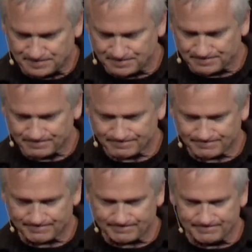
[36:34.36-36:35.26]

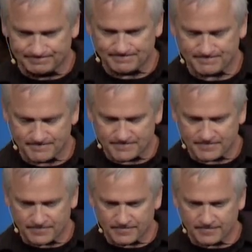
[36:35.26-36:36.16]

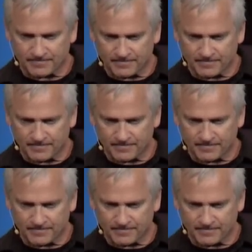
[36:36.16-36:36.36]
Nobody speaks.